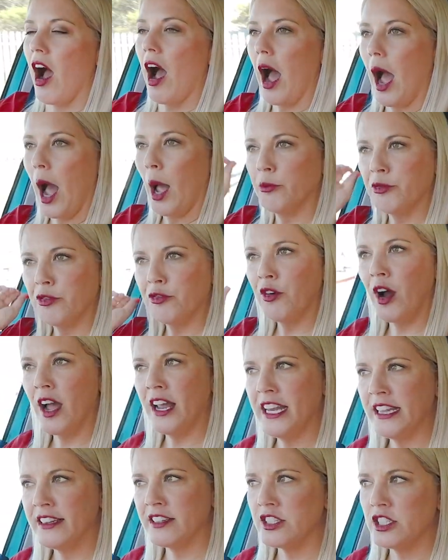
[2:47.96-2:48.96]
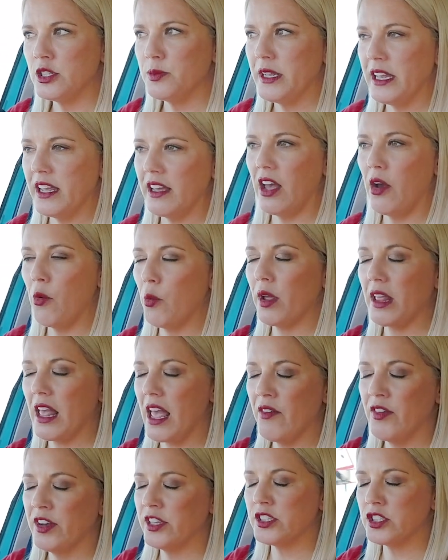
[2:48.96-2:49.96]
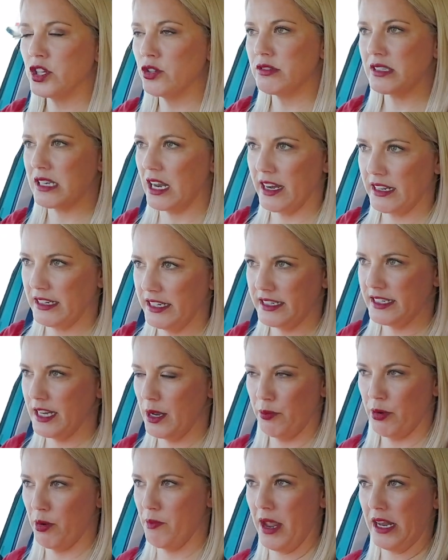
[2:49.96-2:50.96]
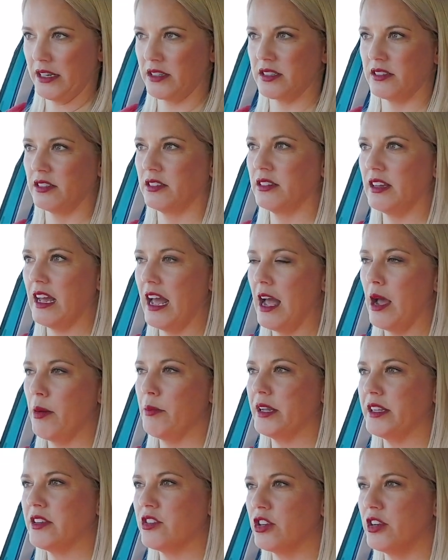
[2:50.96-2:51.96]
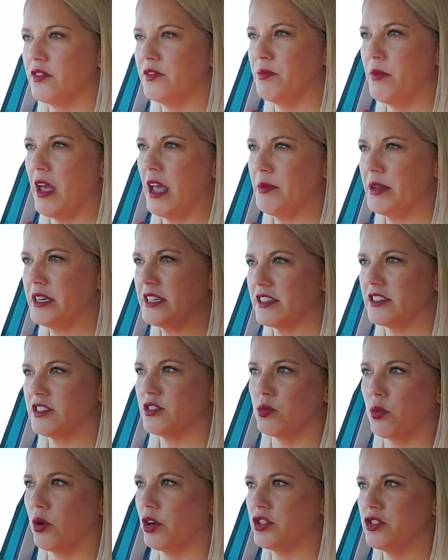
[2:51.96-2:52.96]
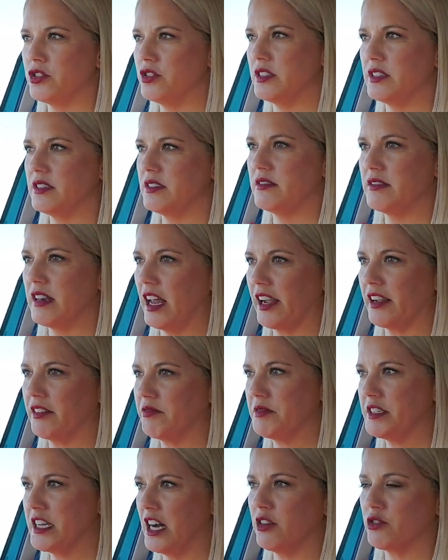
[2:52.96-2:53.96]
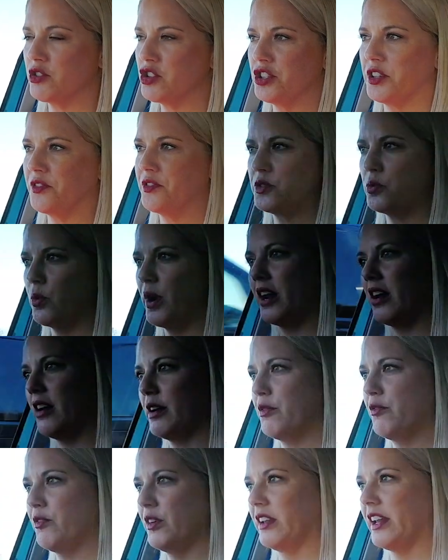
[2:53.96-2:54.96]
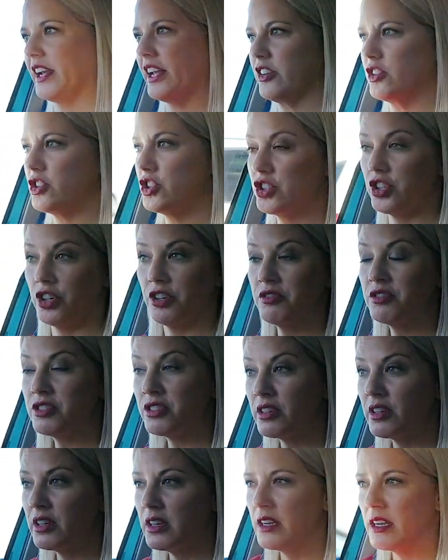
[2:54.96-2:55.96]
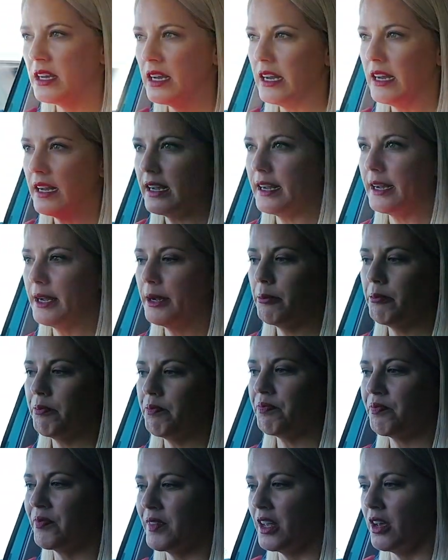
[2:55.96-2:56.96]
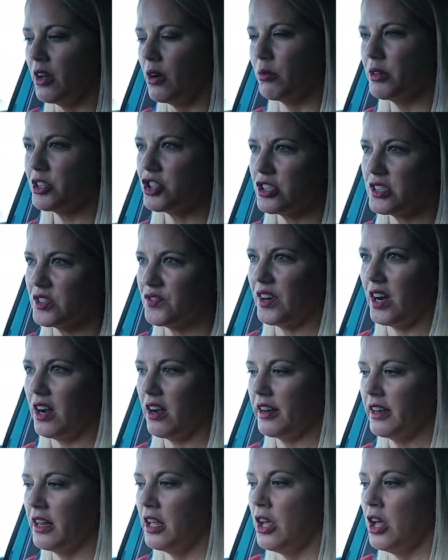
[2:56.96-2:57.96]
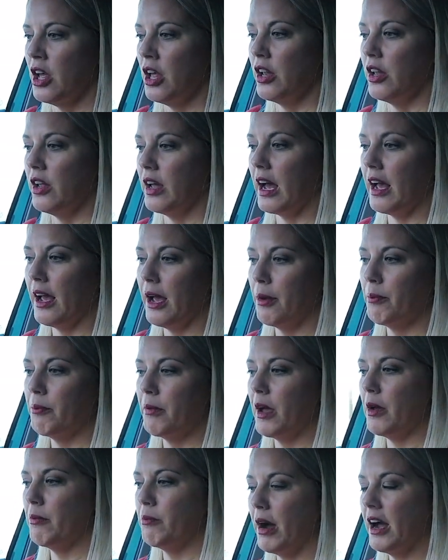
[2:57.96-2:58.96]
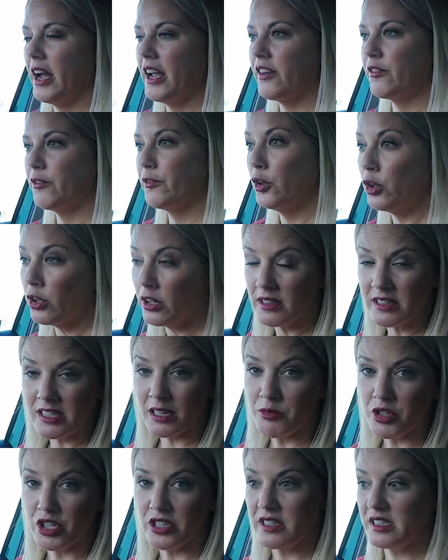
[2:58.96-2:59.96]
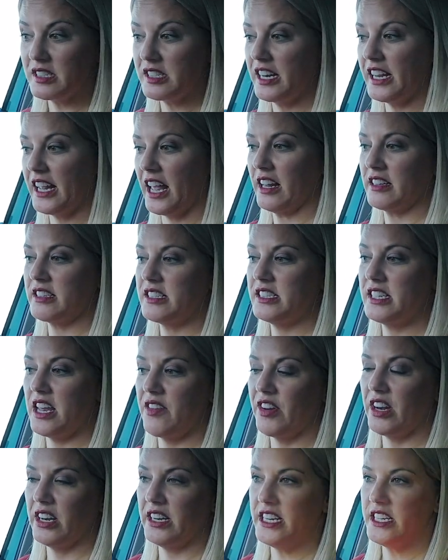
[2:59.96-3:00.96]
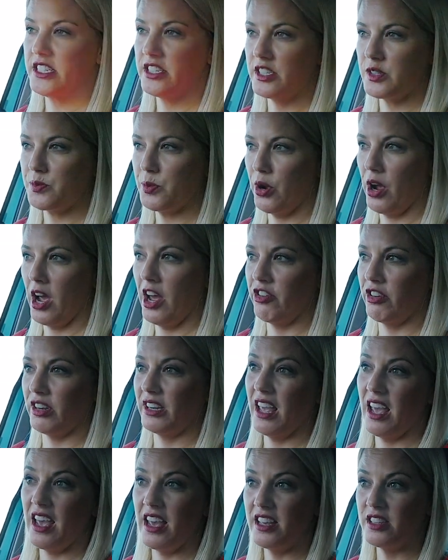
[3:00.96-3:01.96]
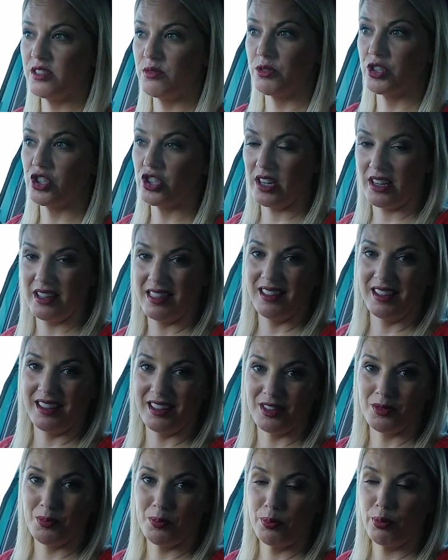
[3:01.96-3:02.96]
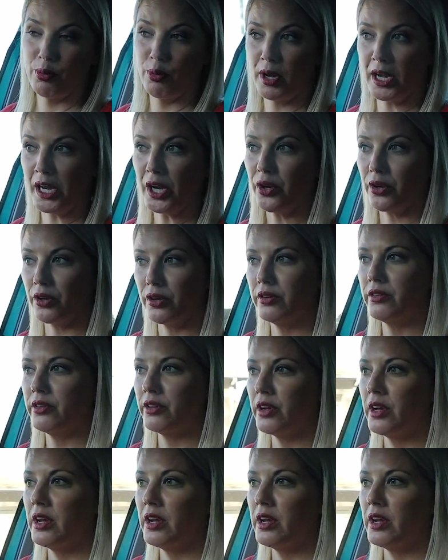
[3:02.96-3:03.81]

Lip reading: I'm finding this to be ever so slightly temperamental. It sort of maybe doesn't want to like downshift when I feel like it should, which is fine. My fuel consumption is sitting at 7 litres per 100 Ks, which I think is pretty good.